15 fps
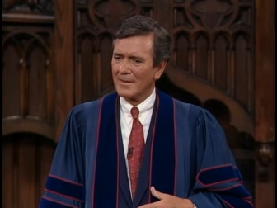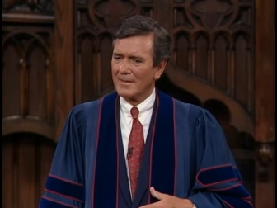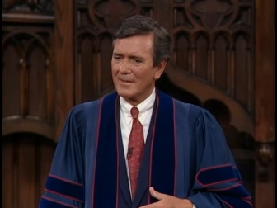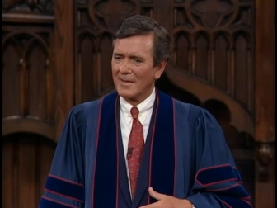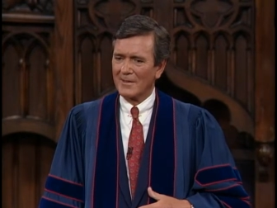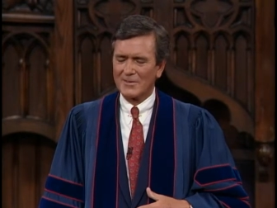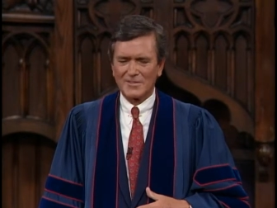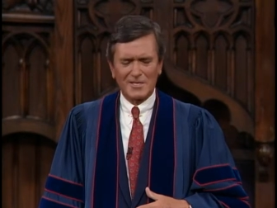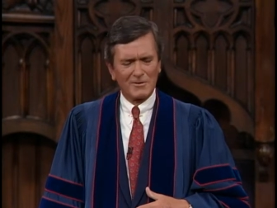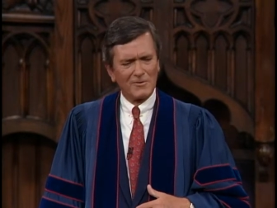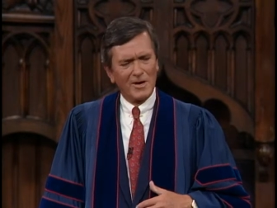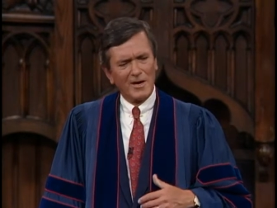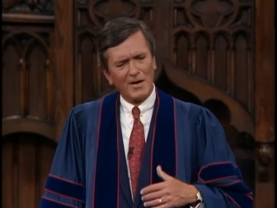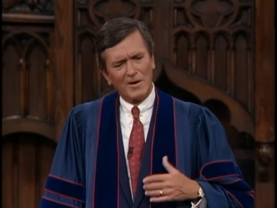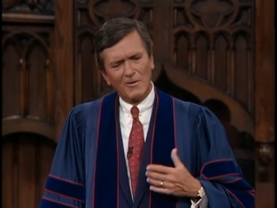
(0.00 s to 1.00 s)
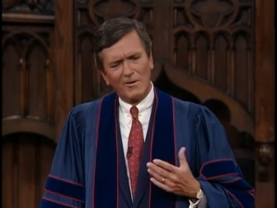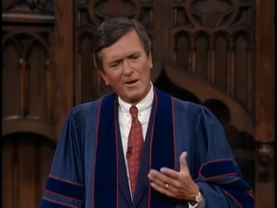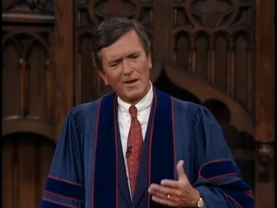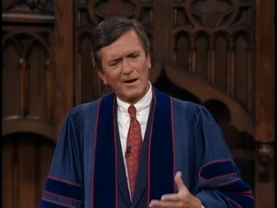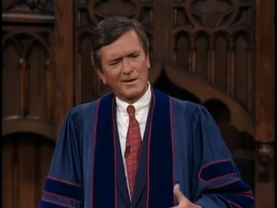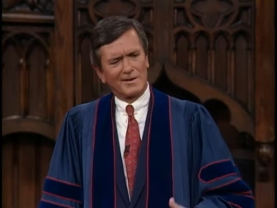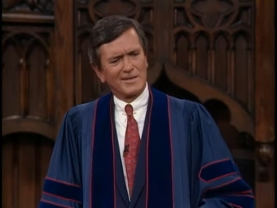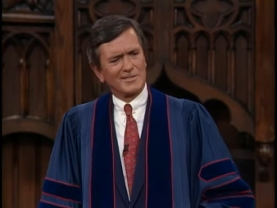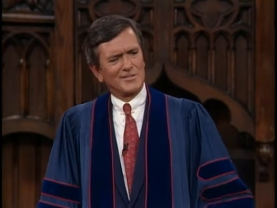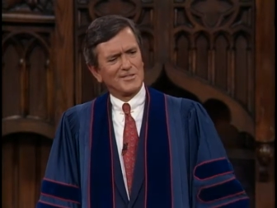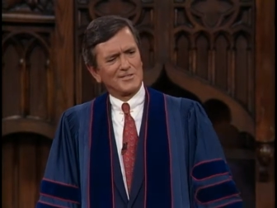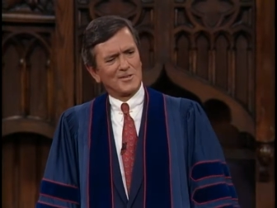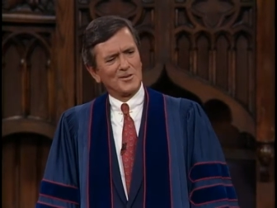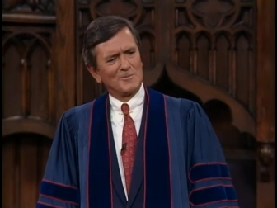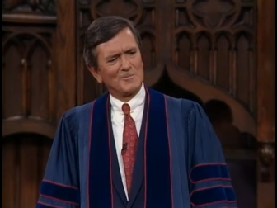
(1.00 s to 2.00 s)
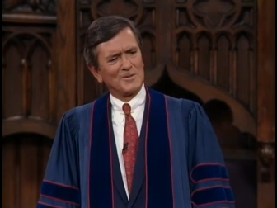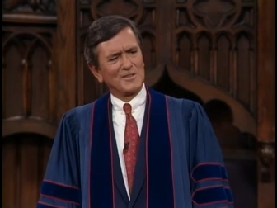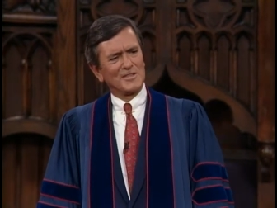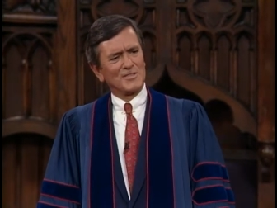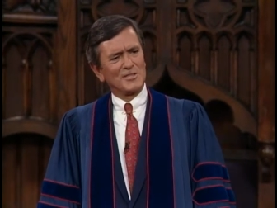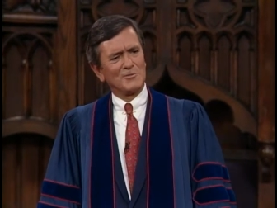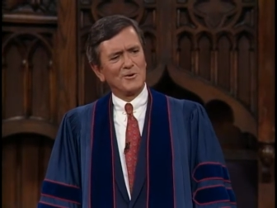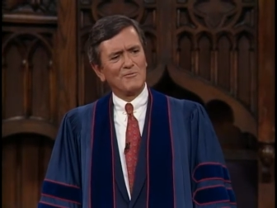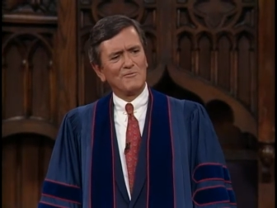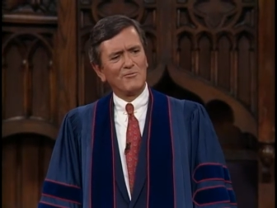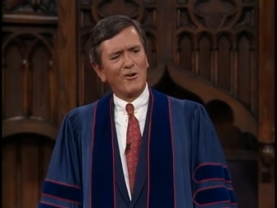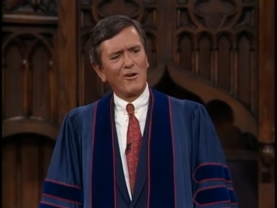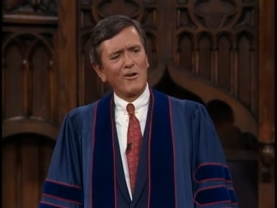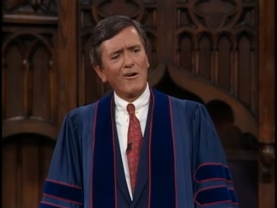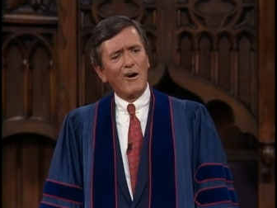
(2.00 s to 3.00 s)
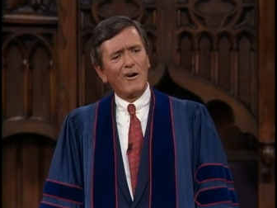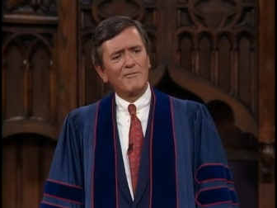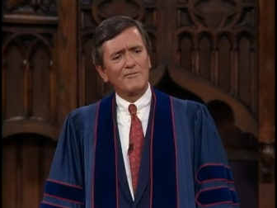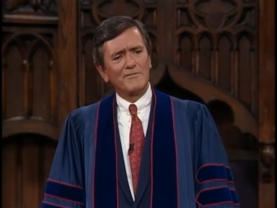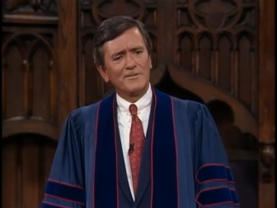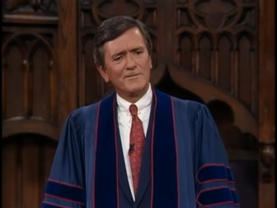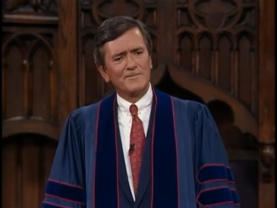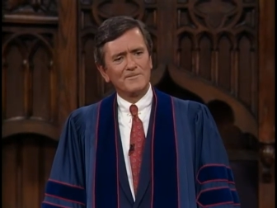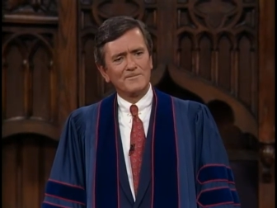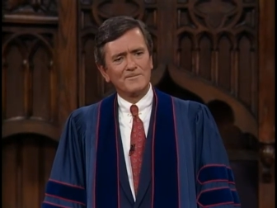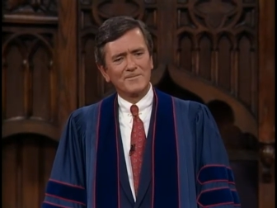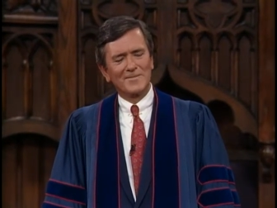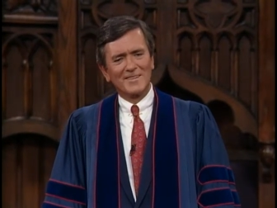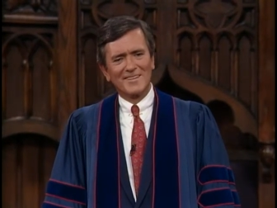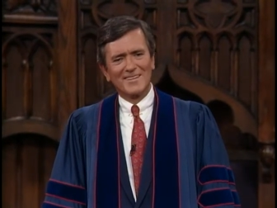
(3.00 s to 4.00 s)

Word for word: And the other said, Well, I guess she's hoping that she won't fall off.